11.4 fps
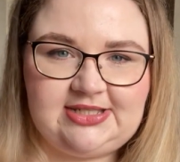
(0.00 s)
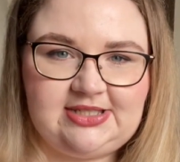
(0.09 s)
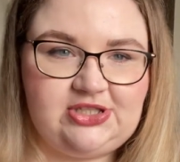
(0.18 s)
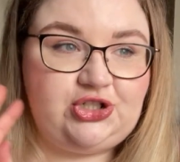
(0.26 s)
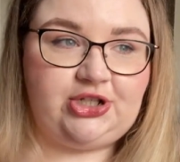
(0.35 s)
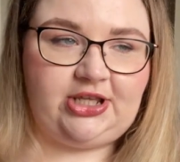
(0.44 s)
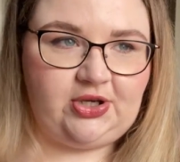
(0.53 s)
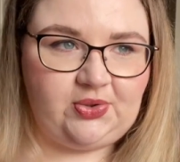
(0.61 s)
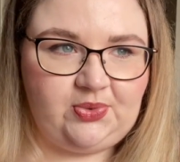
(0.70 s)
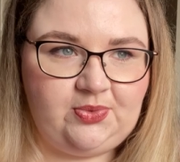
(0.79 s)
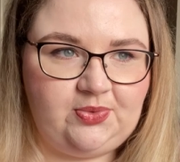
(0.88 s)

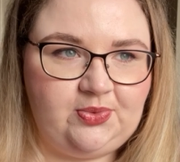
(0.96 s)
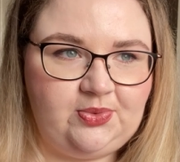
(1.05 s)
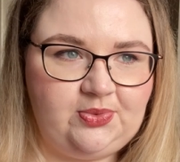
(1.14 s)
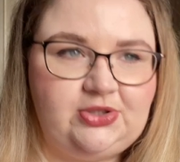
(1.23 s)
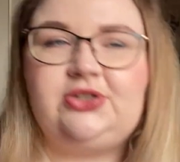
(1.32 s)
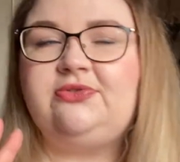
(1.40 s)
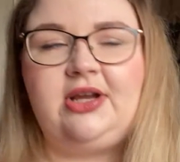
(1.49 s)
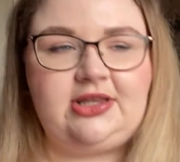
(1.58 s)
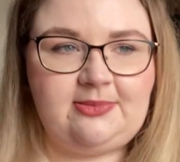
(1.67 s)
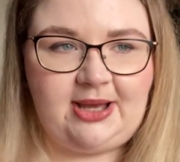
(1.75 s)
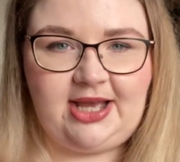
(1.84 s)
studio to go
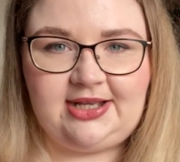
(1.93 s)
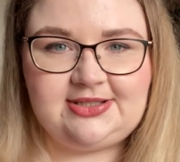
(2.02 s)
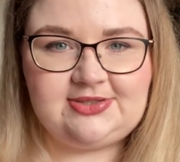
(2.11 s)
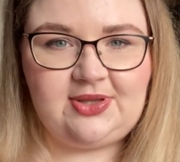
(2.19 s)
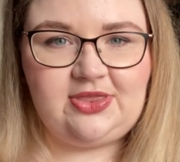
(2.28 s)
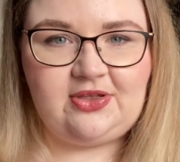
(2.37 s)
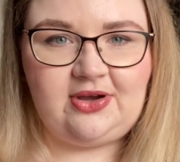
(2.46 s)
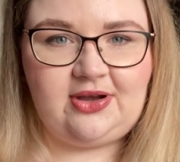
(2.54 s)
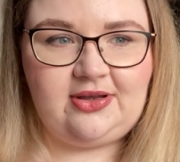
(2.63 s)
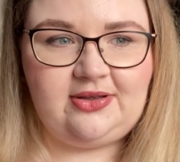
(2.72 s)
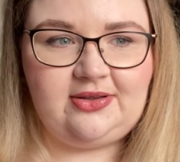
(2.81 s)
round the back. So I
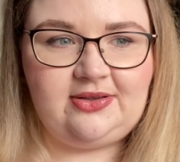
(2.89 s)
thought,